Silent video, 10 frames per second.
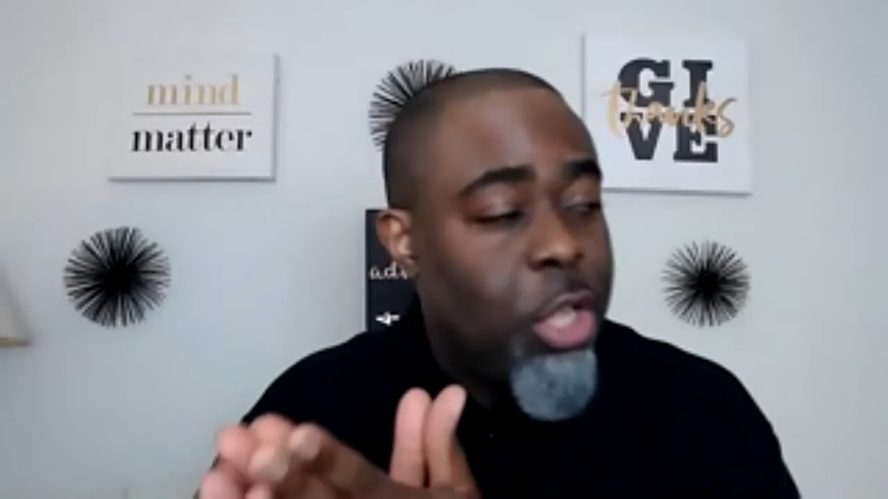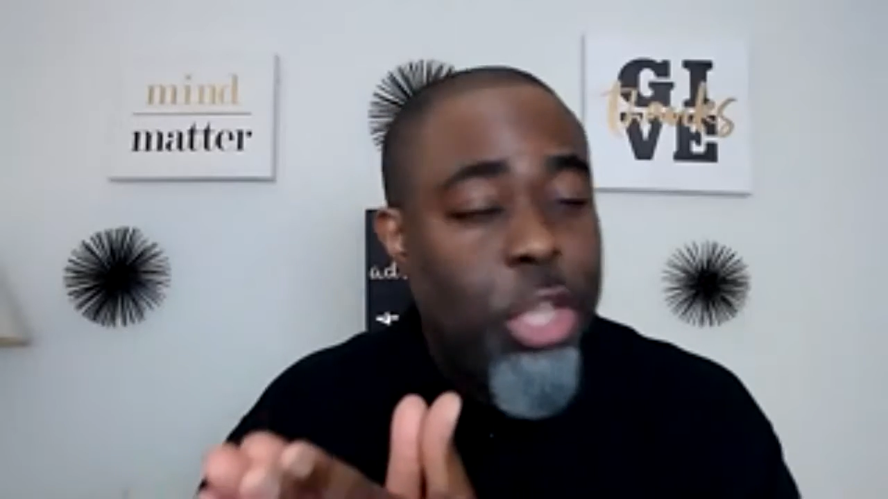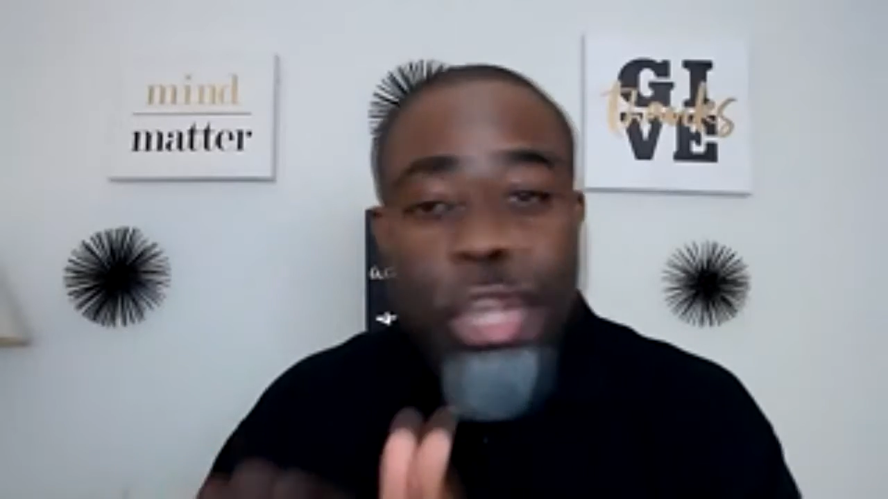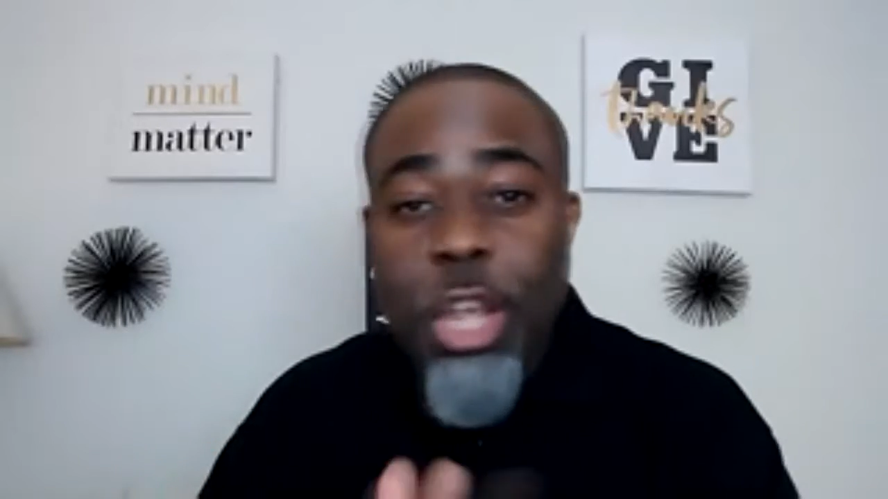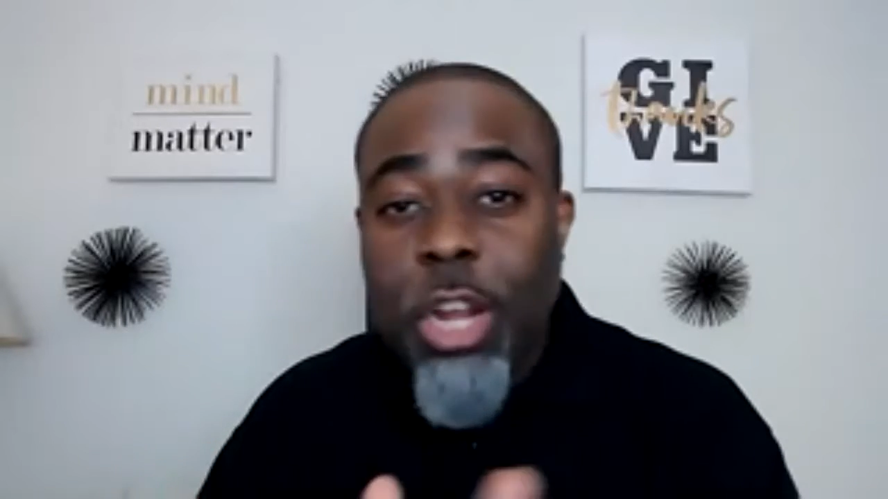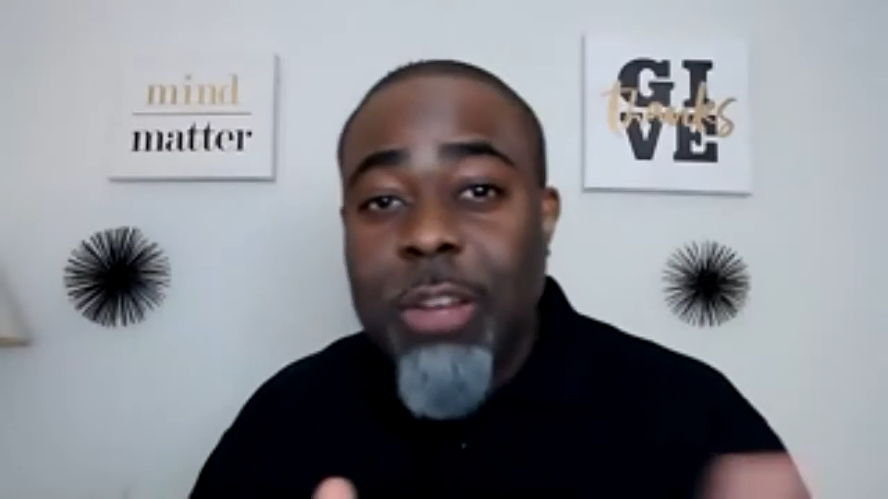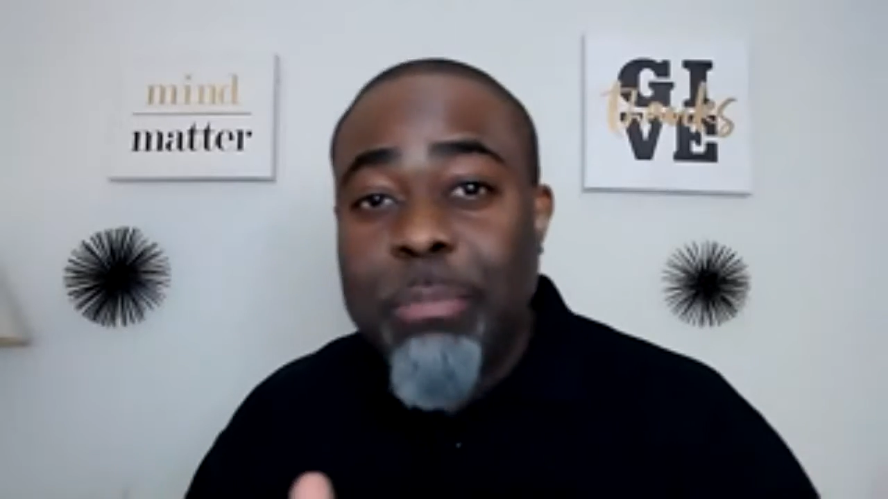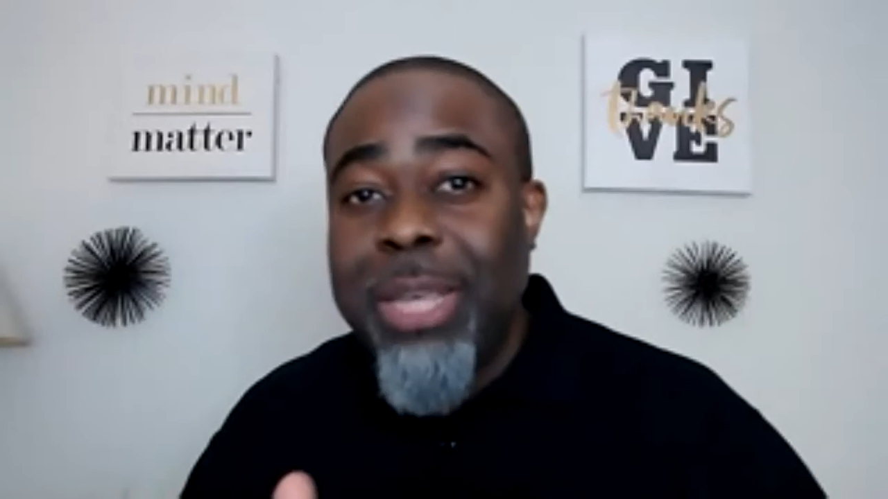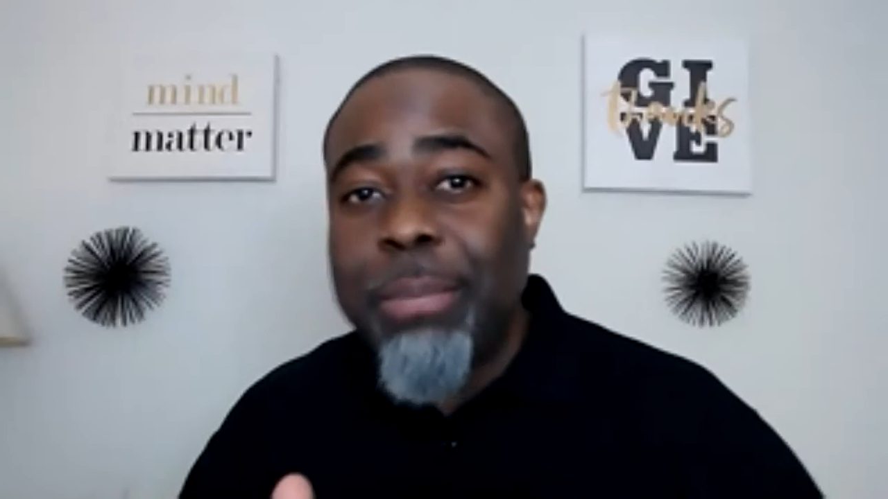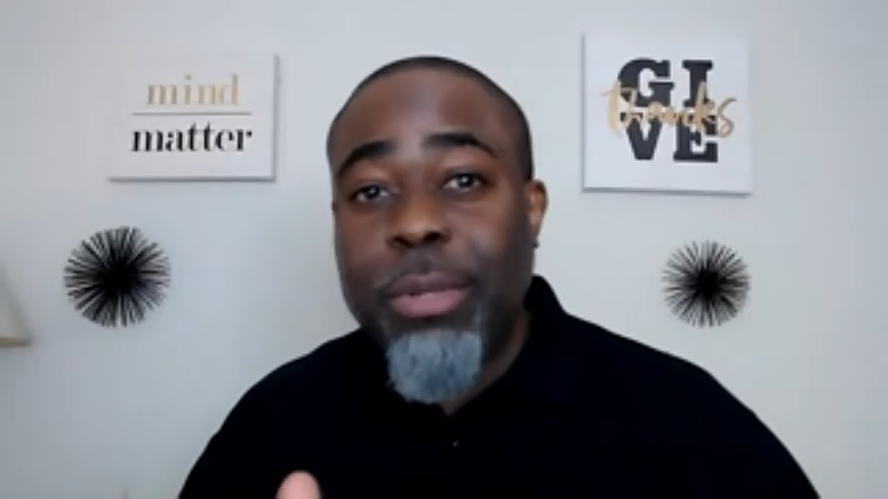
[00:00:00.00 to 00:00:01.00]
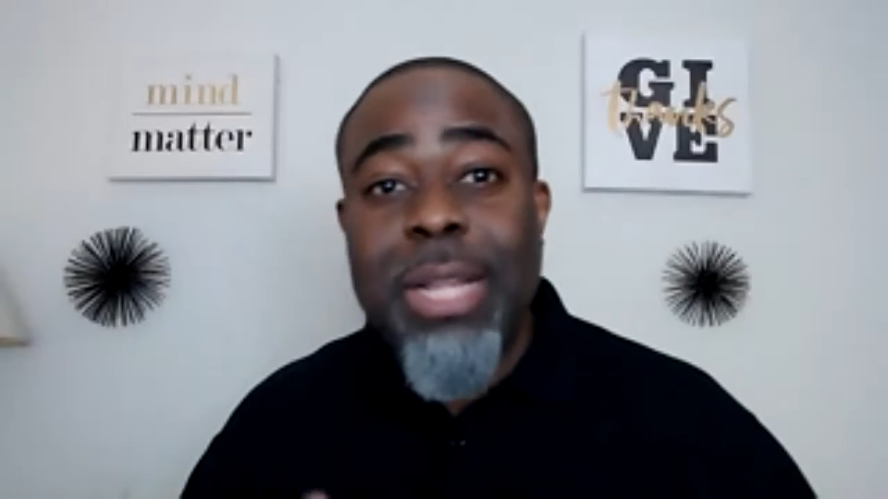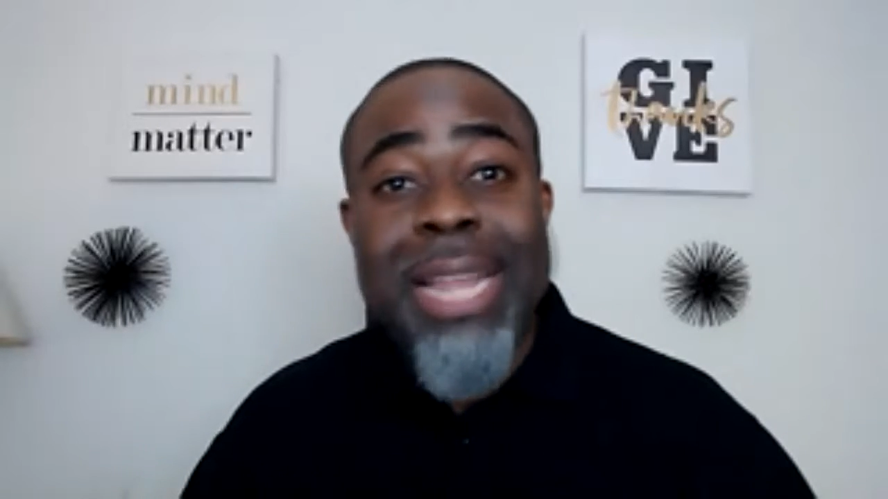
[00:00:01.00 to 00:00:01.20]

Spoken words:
younger people,